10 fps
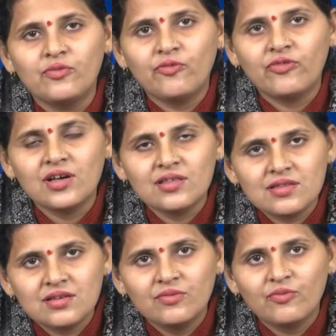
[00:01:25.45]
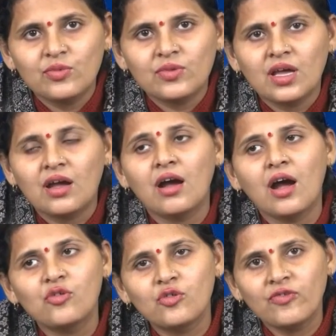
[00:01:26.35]
First,
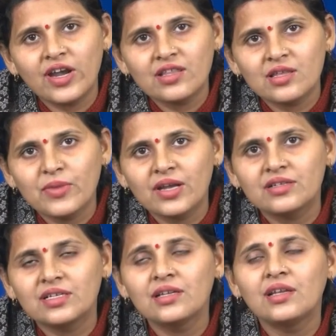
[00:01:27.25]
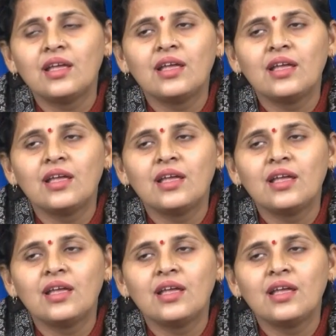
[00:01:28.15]
how to find symmetry?